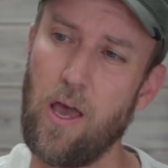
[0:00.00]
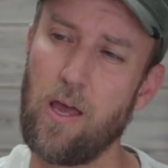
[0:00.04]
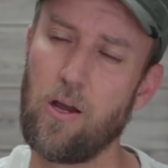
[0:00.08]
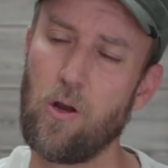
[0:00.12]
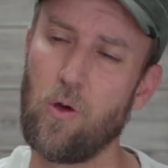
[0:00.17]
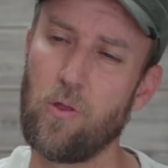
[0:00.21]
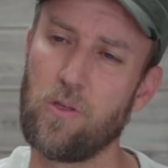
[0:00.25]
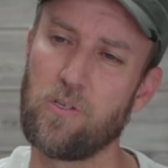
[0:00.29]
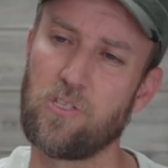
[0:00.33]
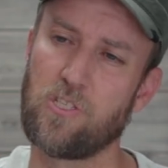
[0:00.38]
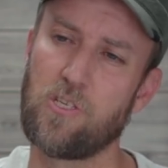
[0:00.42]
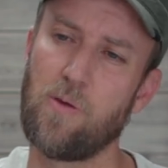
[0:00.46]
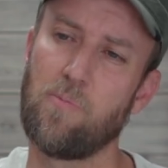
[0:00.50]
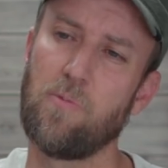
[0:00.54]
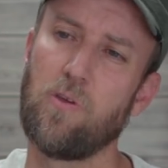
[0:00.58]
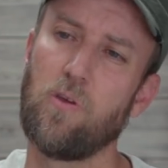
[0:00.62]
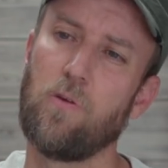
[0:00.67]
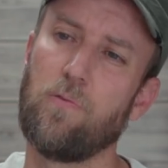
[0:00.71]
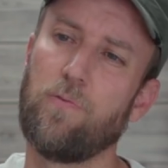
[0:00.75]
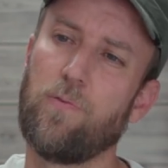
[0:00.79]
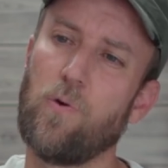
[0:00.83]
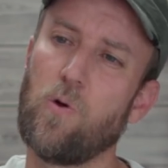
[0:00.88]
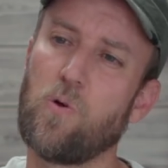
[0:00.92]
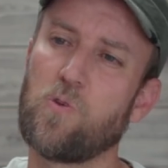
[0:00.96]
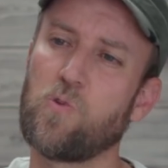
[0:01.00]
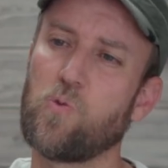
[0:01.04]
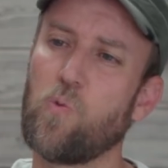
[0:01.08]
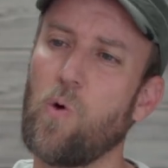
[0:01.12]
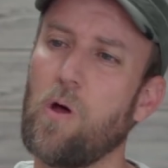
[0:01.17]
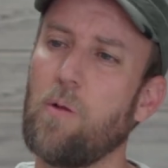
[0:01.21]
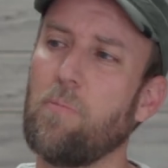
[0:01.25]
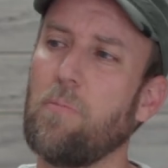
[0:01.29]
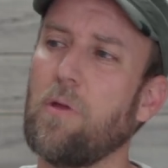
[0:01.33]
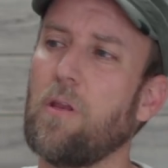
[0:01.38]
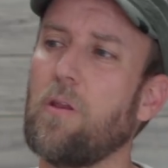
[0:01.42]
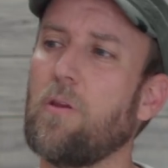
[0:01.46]
I know that some of you folks
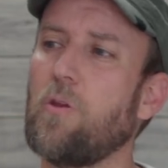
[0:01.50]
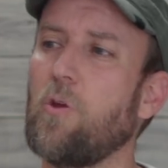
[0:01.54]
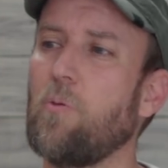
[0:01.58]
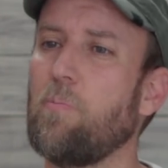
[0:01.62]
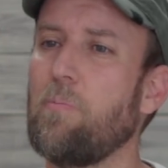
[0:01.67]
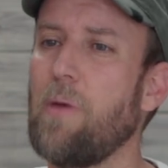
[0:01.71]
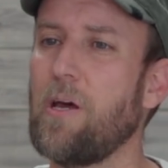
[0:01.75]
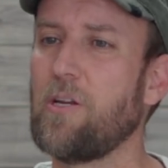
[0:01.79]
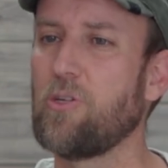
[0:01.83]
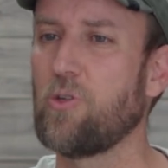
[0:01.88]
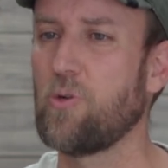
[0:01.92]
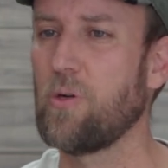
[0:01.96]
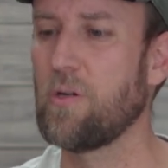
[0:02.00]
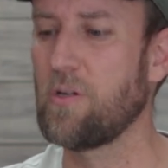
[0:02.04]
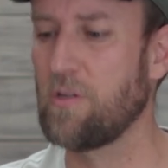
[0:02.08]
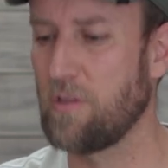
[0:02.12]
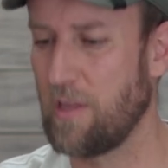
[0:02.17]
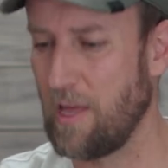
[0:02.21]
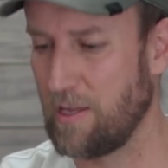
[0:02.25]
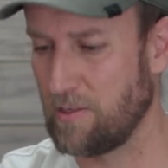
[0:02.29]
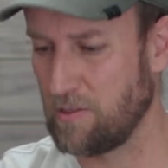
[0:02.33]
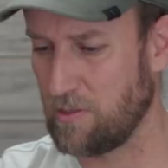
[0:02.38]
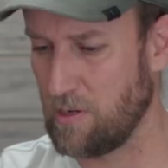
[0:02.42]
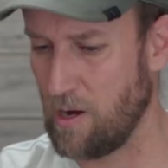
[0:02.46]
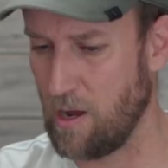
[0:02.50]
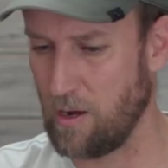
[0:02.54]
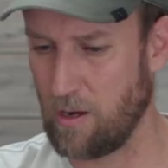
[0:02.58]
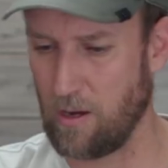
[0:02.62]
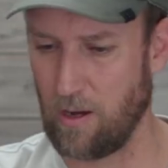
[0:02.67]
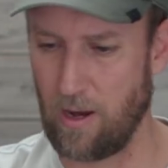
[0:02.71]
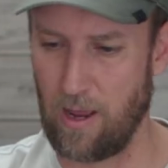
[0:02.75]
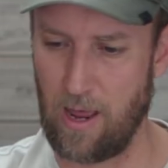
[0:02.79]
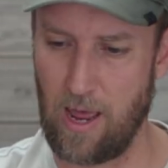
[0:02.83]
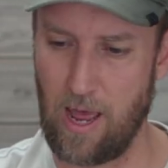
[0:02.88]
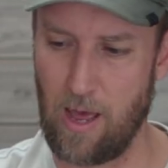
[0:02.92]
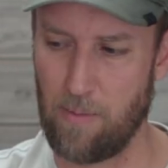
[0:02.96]
want me to do metric. That's not
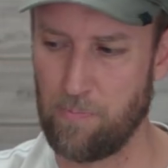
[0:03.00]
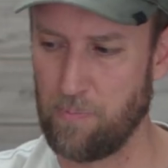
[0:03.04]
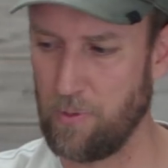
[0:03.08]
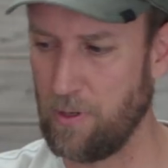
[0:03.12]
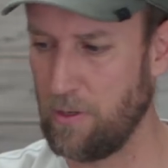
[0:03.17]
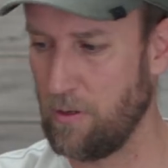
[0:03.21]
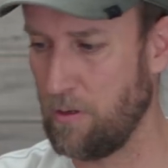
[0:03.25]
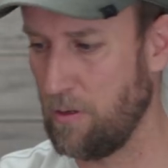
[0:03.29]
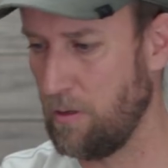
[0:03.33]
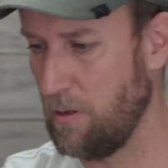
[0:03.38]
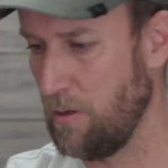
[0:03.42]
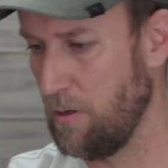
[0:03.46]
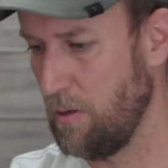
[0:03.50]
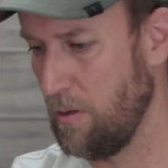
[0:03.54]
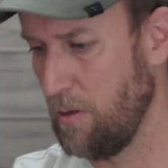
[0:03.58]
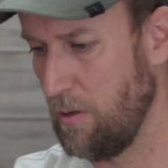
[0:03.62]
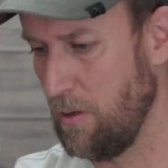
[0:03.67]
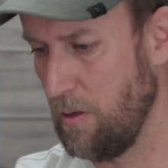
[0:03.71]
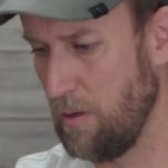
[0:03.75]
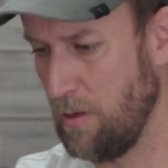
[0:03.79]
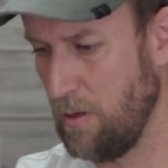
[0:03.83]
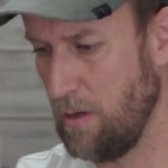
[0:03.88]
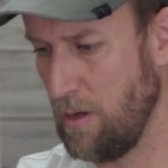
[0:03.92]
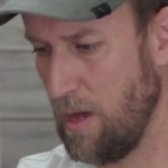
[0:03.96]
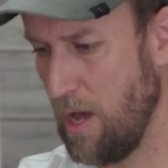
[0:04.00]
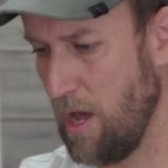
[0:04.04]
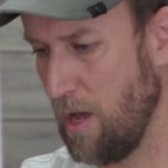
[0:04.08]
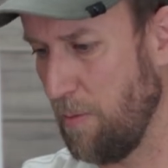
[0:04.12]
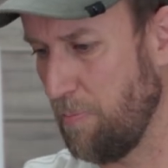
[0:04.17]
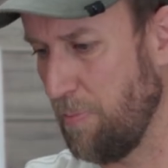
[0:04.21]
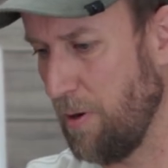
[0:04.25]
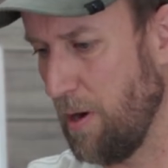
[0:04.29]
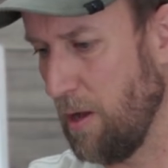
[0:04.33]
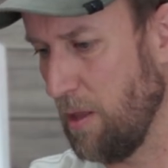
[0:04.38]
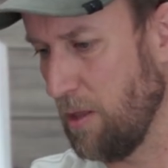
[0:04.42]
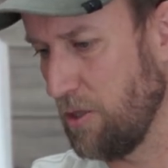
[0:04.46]
gonna happen. I
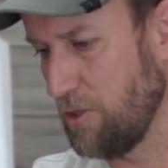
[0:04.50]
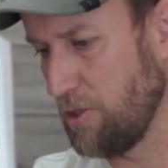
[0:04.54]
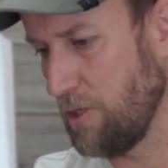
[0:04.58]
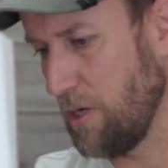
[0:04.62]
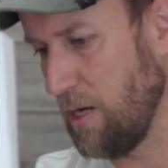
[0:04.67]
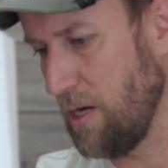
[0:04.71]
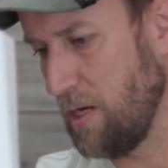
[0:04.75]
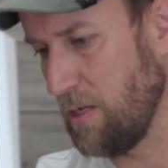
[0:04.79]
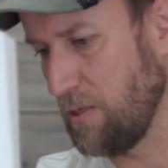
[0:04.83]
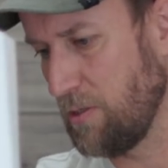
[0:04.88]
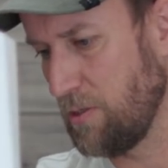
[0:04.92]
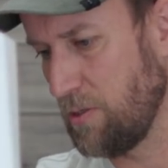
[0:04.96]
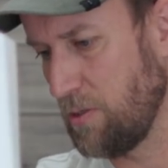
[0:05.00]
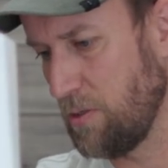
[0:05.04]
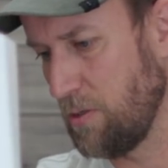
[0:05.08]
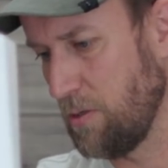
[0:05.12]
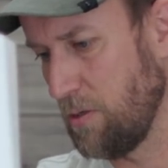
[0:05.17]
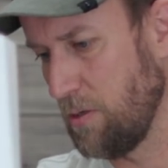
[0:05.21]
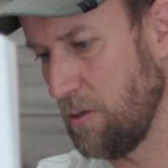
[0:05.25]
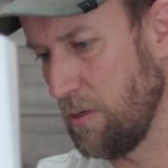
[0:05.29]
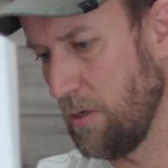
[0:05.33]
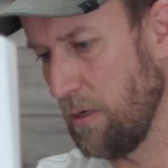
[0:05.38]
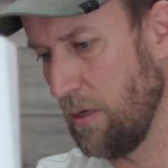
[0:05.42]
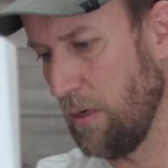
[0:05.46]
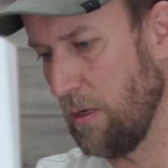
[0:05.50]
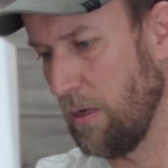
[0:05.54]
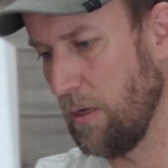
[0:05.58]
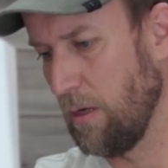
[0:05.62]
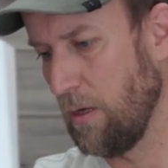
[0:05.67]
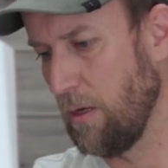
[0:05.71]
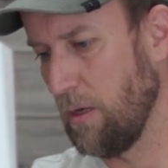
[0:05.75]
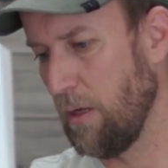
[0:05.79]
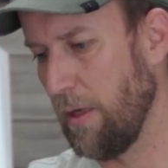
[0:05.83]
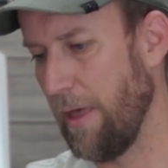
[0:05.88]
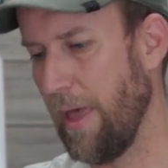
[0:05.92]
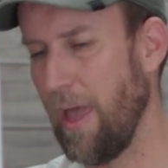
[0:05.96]
apologize.
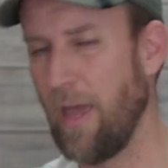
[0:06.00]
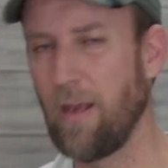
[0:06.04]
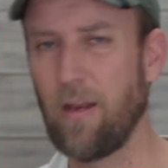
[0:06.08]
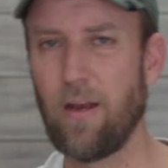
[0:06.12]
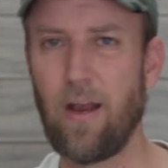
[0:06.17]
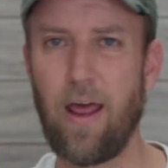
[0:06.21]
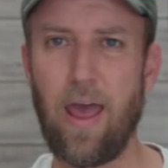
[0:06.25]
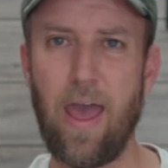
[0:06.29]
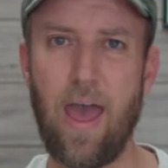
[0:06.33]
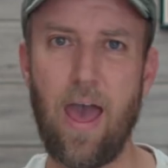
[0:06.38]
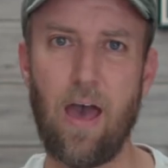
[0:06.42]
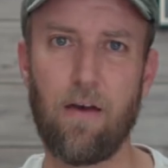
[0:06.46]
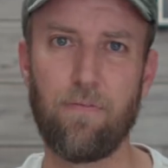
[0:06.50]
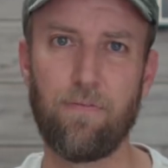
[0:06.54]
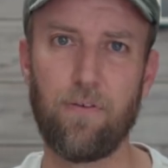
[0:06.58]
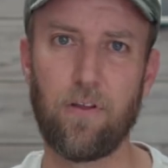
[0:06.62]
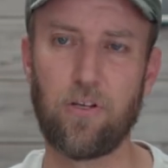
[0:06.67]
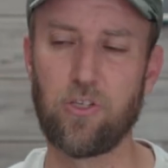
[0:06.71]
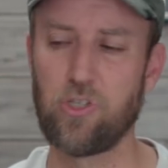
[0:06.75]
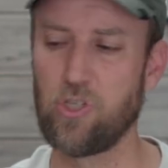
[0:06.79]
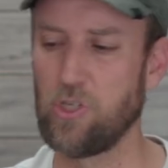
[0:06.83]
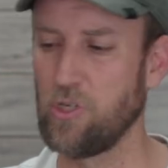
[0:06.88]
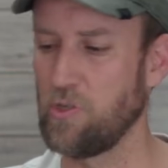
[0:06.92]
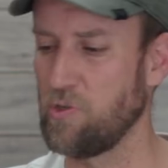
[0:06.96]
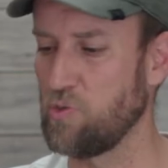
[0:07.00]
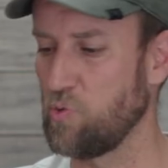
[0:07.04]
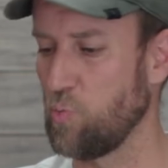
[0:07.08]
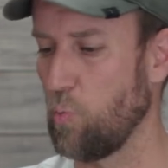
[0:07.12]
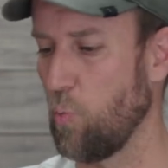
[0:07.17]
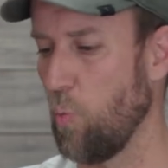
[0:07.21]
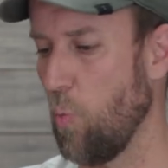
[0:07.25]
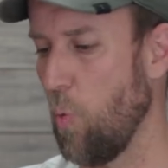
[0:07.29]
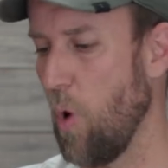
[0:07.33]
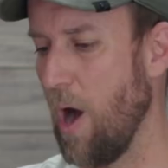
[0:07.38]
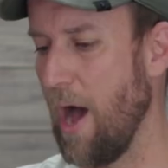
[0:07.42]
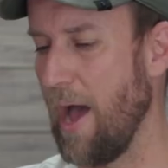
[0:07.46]
Eight and a half inches
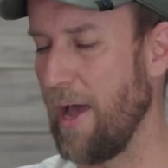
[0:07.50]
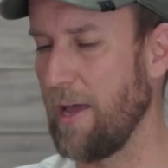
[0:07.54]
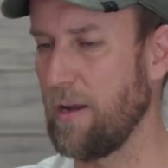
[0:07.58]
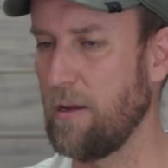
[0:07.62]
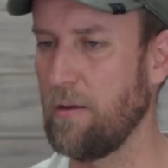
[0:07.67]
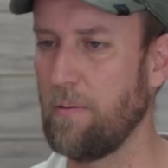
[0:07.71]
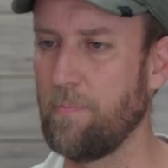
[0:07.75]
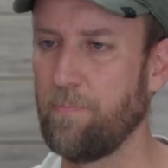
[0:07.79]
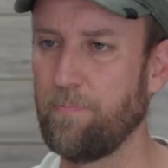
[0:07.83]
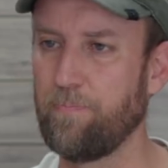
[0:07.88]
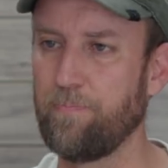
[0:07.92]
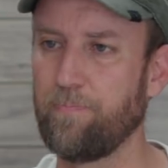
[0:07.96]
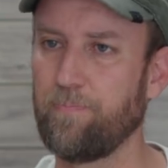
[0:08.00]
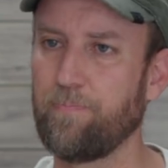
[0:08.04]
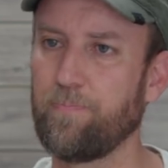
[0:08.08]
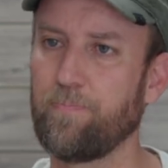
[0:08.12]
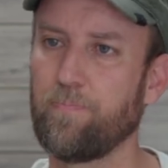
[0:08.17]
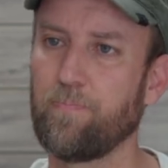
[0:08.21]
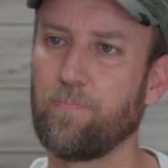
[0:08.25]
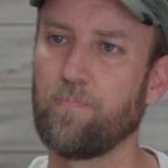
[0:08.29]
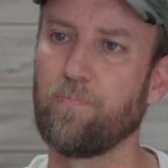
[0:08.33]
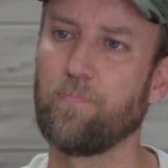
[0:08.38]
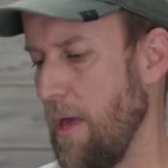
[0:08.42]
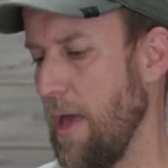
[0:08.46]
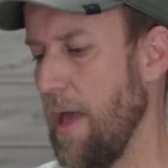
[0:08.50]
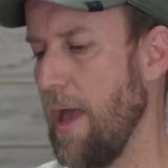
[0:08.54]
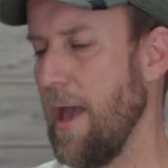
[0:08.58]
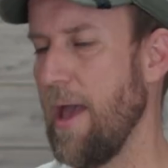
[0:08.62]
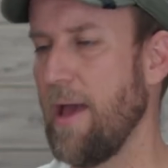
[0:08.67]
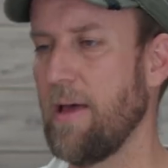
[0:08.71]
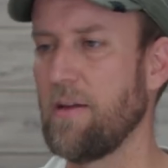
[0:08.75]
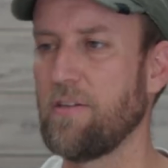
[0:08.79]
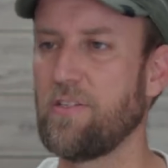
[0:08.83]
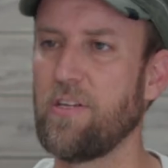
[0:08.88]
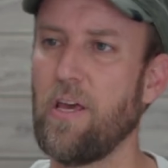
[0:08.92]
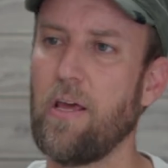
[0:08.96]
wide
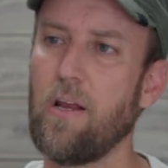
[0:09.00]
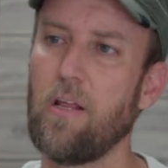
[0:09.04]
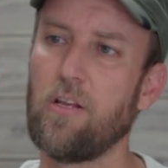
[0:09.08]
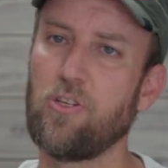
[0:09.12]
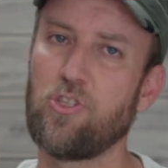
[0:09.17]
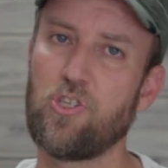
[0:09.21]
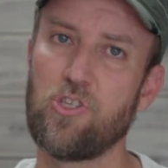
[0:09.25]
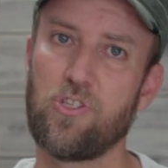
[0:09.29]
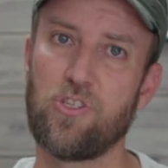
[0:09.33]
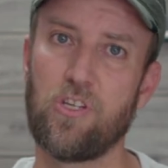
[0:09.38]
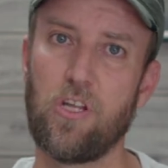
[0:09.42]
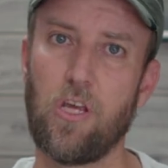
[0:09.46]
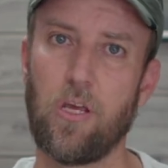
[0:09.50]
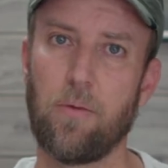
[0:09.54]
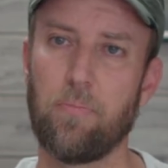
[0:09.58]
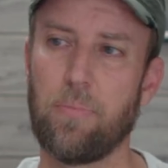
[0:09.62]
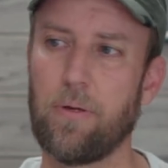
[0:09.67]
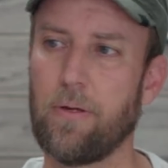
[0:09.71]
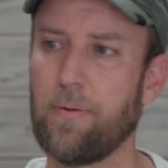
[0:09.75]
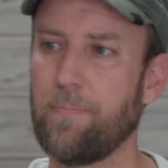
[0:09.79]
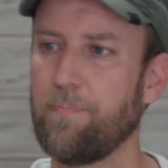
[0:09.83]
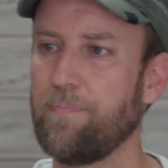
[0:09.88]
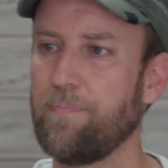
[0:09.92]
and 10 inches deep.